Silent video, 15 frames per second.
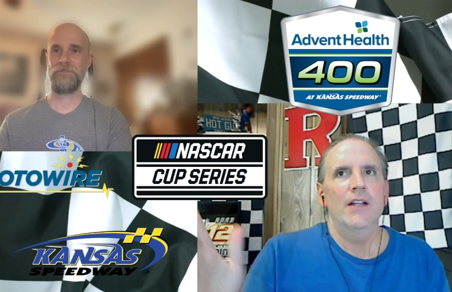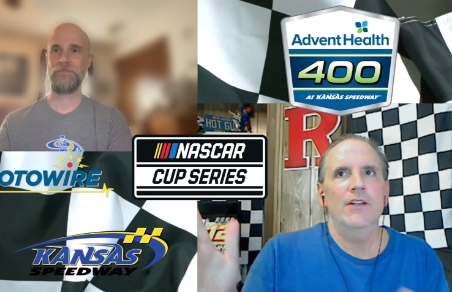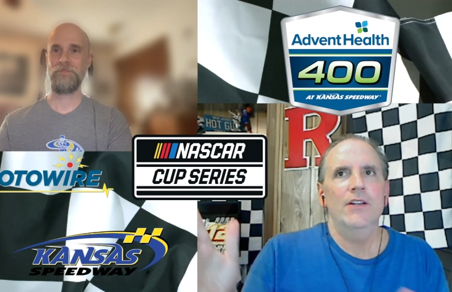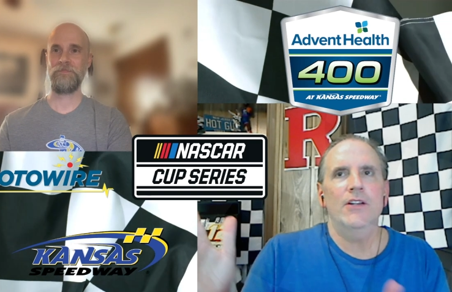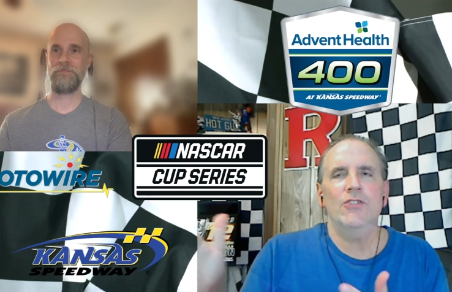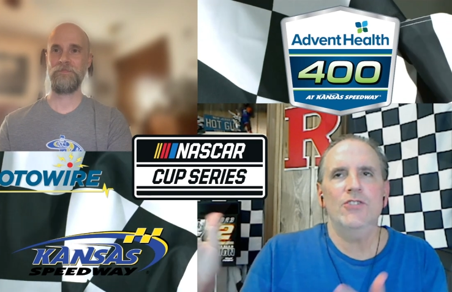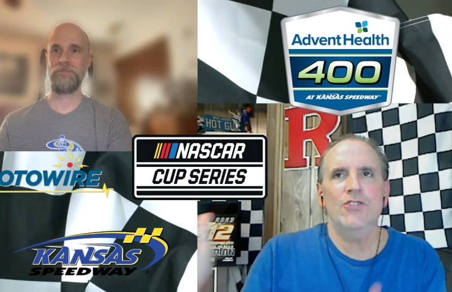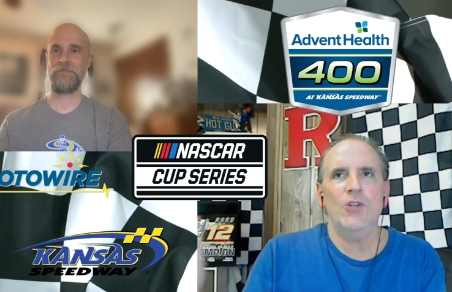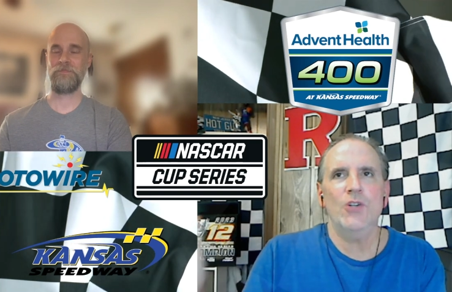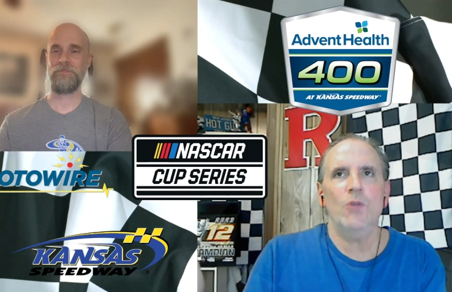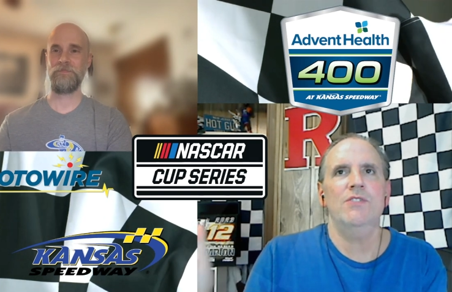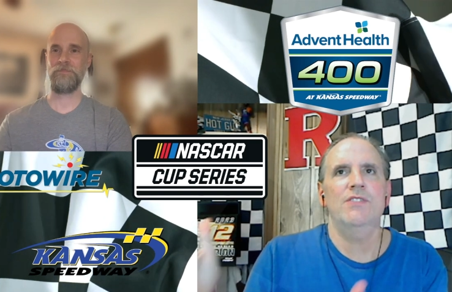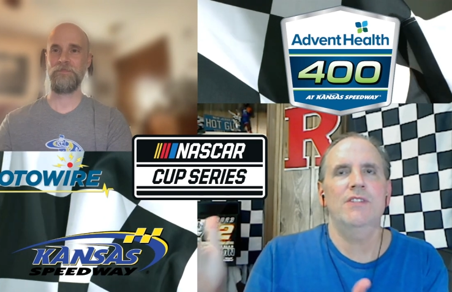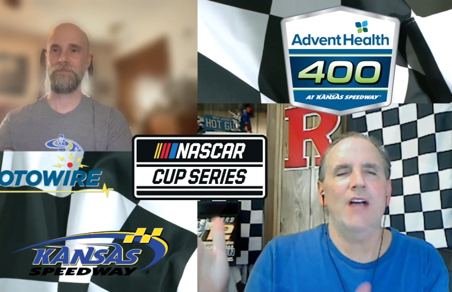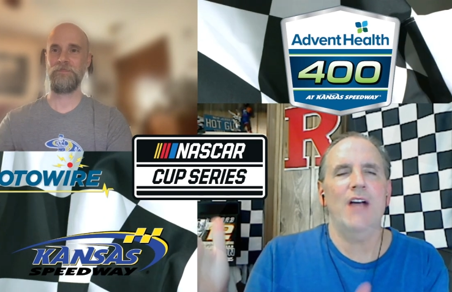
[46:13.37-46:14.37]
Speaker 1: they're
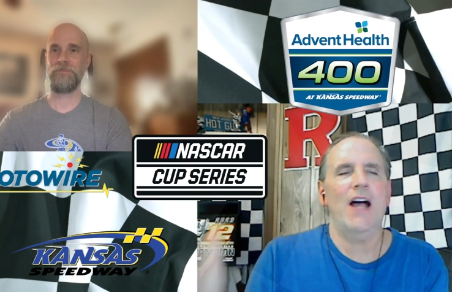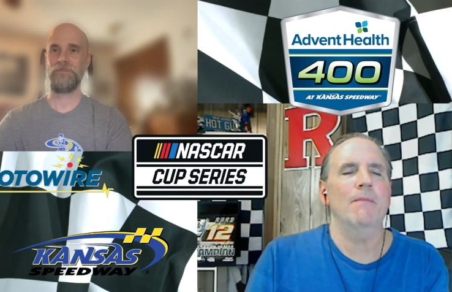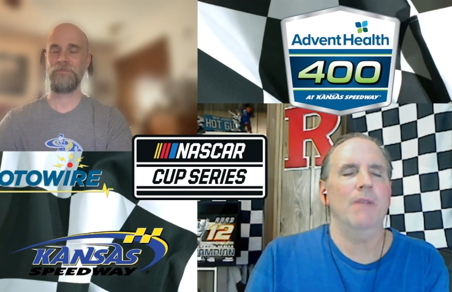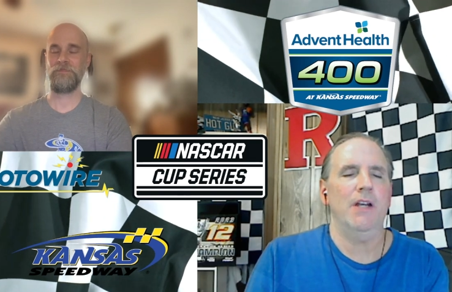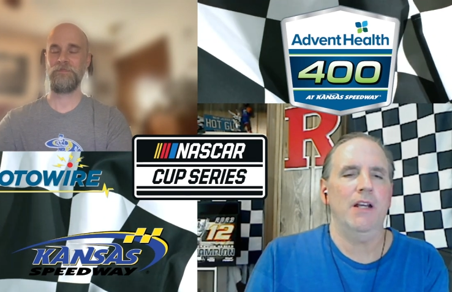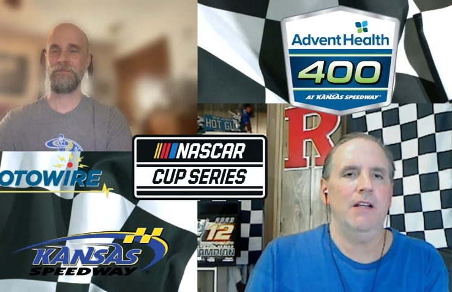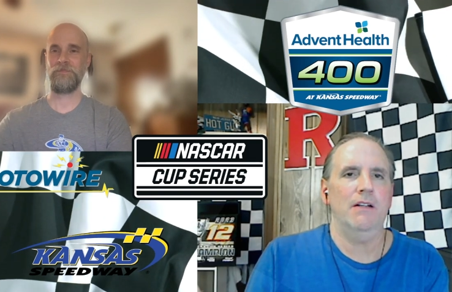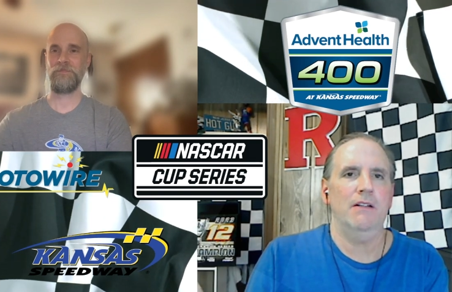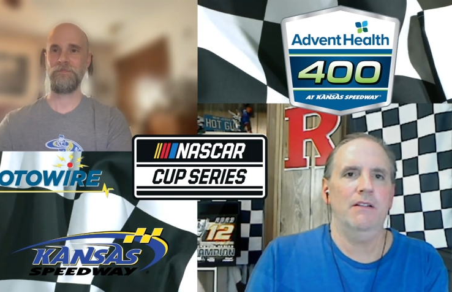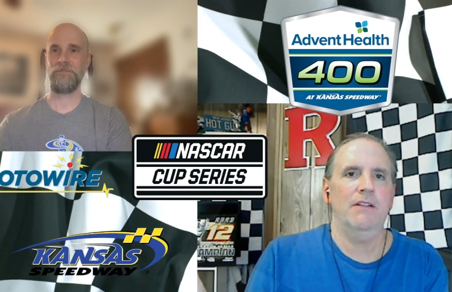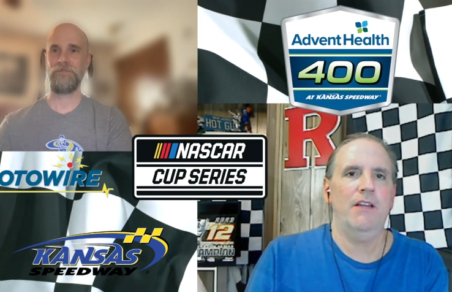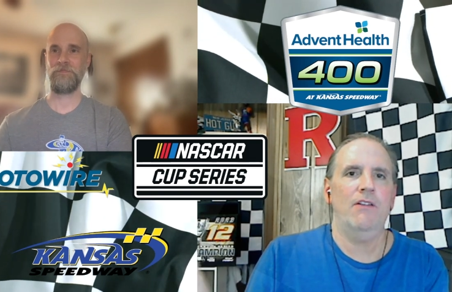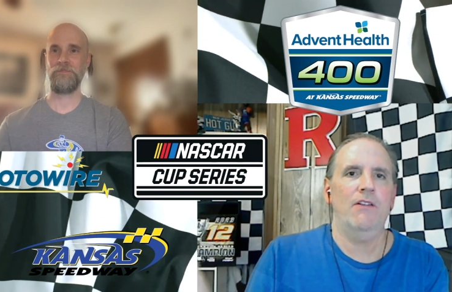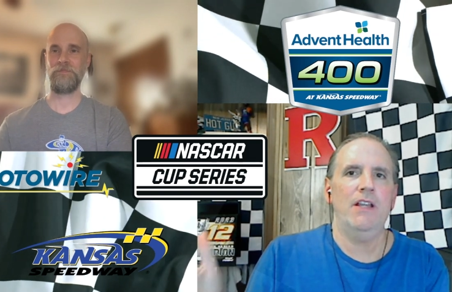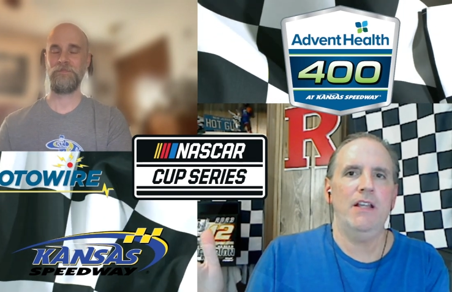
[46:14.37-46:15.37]
so dominant.
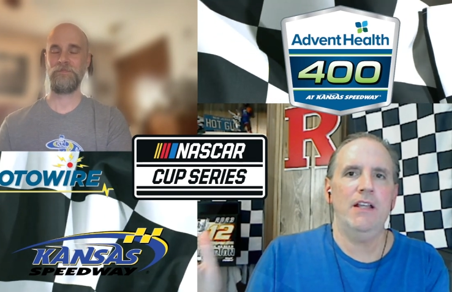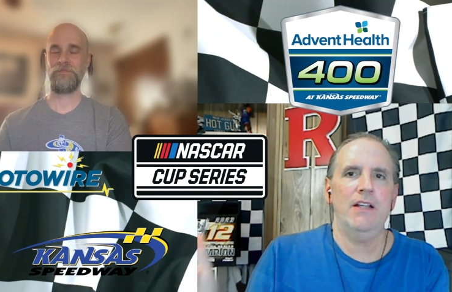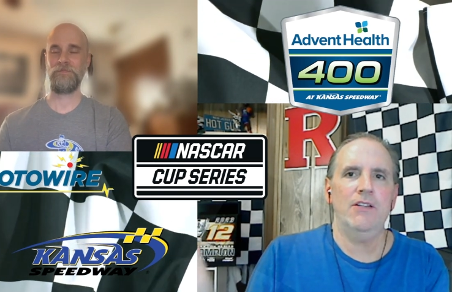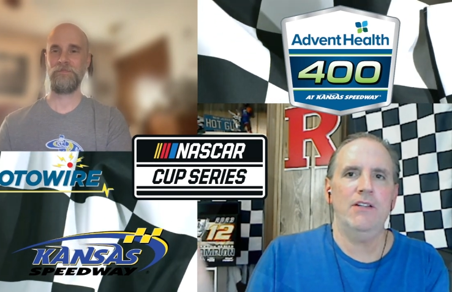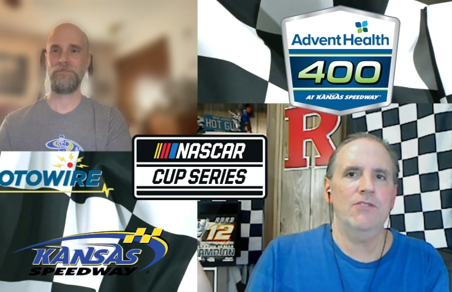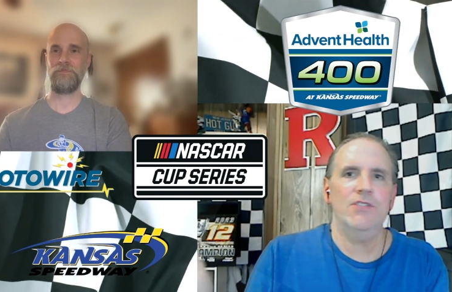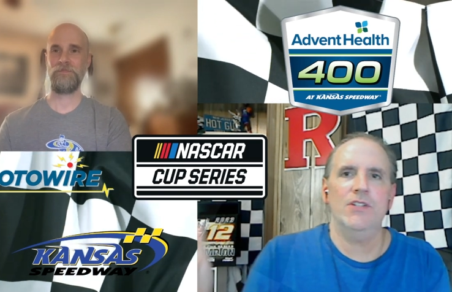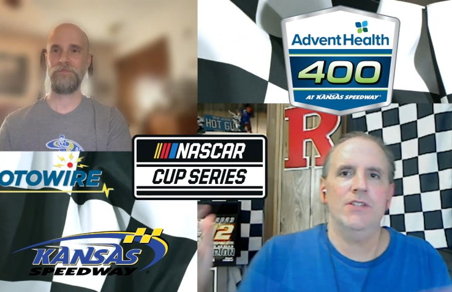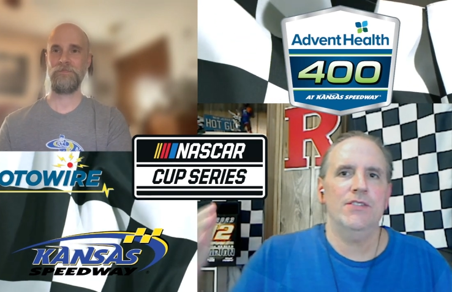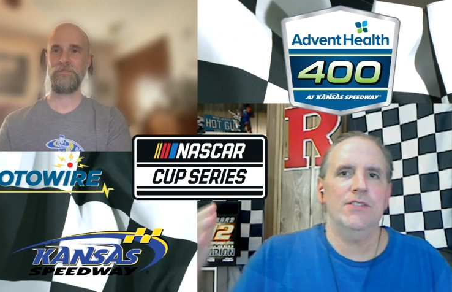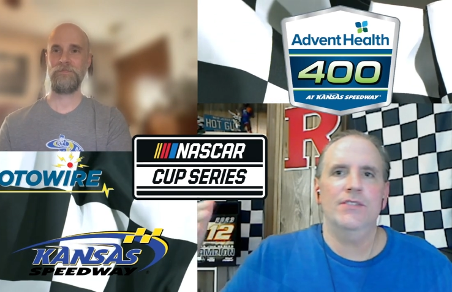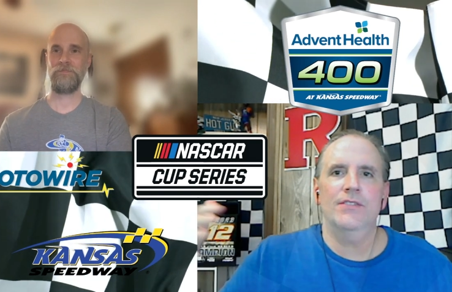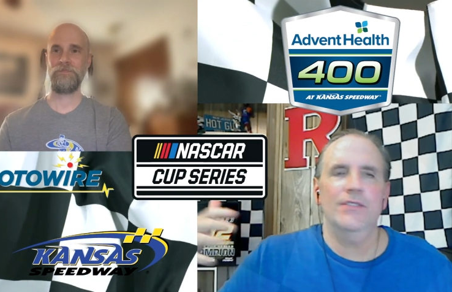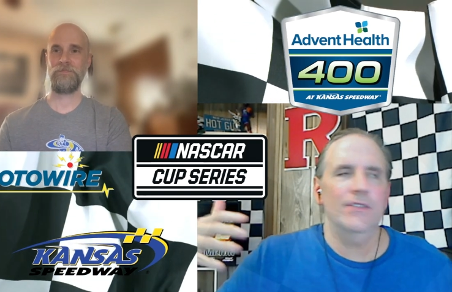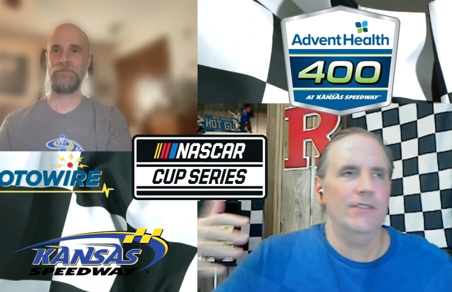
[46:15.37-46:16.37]
They're they're
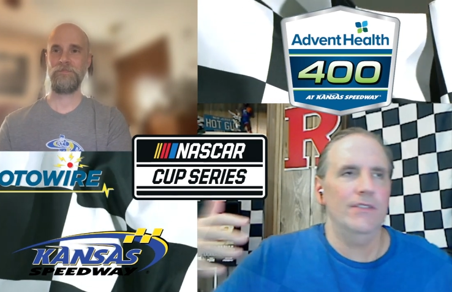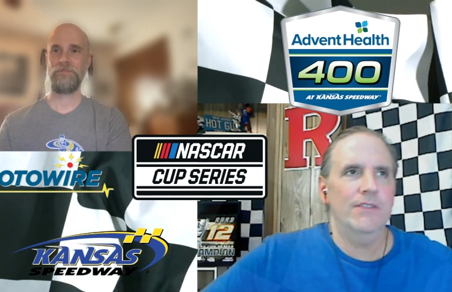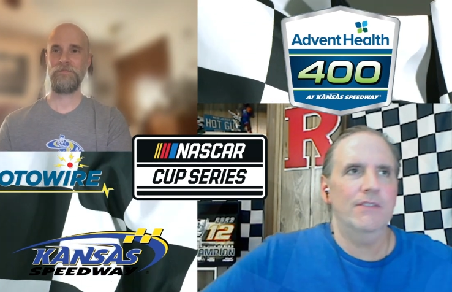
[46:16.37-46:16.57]
just